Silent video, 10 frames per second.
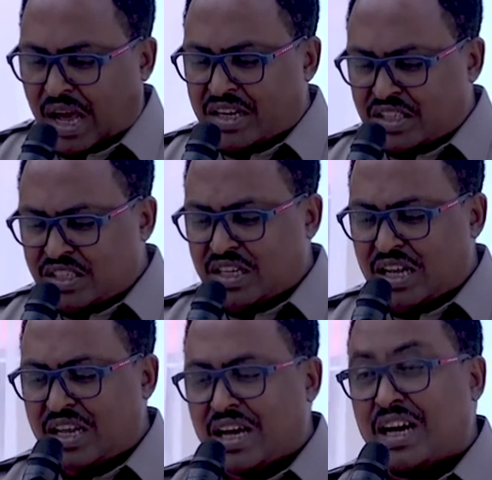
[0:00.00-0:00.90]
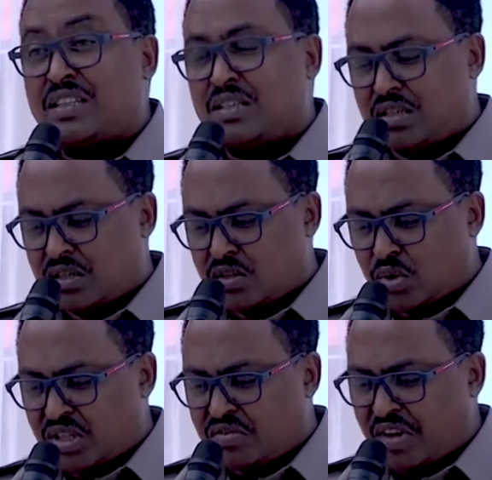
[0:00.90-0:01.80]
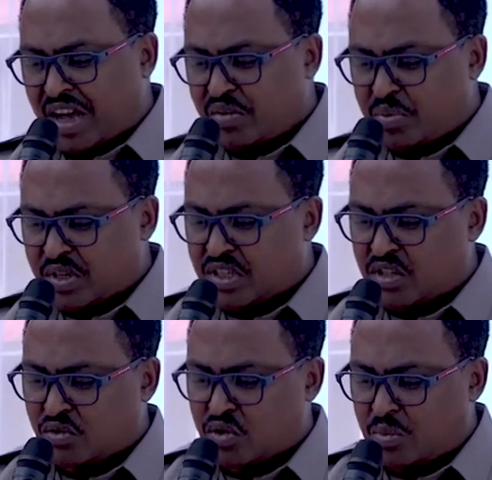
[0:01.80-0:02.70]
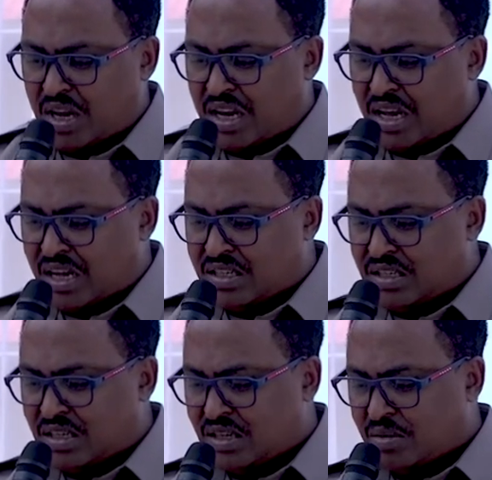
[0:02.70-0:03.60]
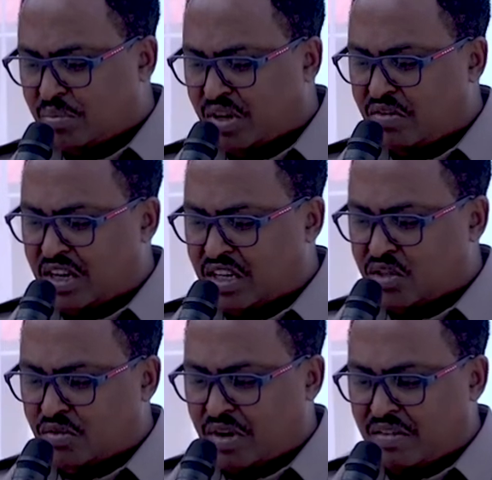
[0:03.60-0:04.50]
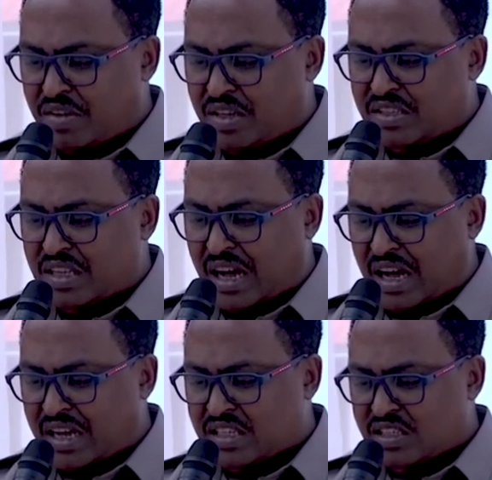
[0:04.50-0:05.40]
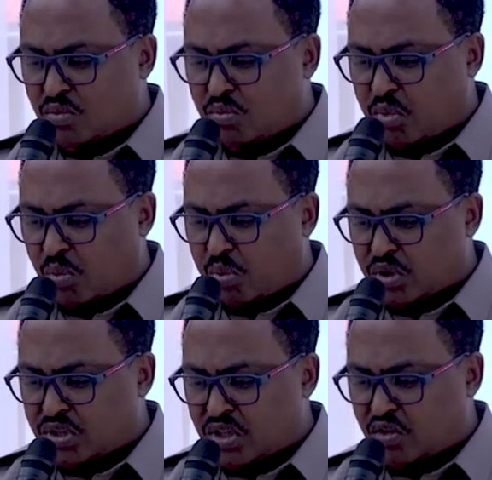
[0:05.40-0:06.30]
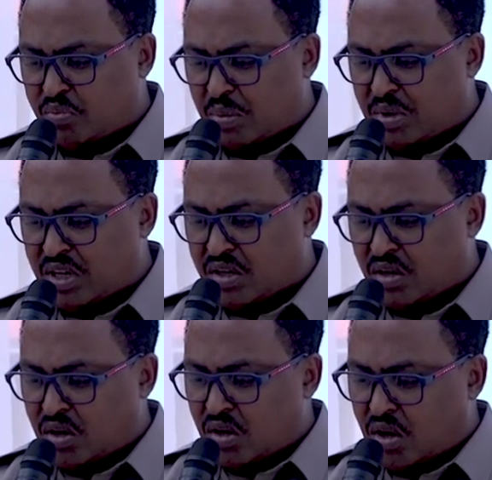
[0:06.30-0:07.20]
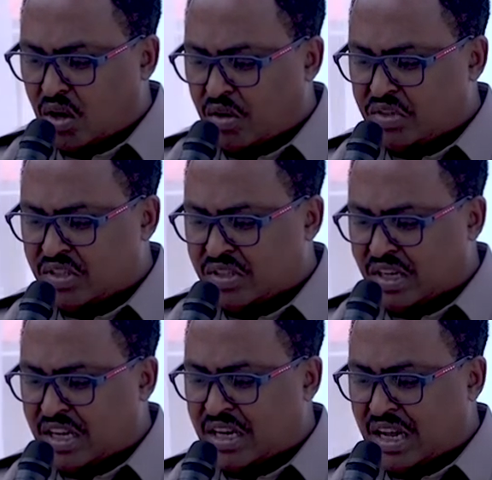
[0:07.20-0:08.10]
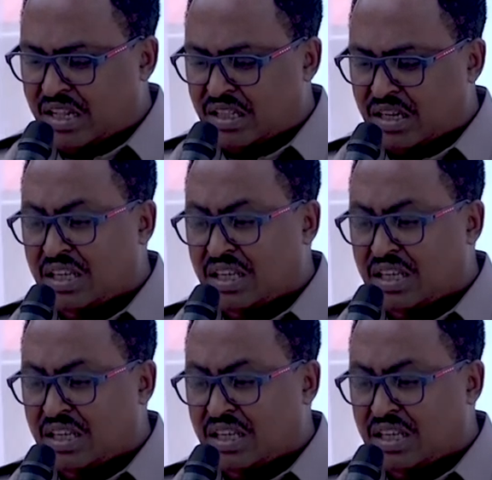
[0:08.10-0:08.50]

Additionally, at 25% of Somalia has privilege of having the highest proportion of public office trained under